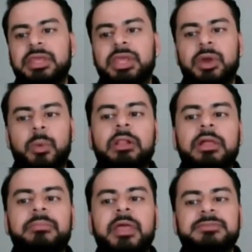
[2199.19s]
you know
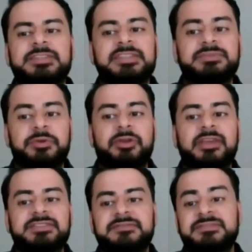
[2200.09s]
welcome them to this
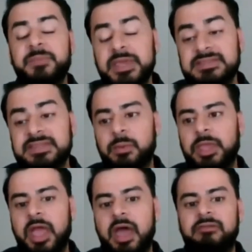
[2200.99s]
progressive space that
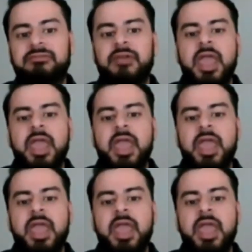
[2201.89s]
we have.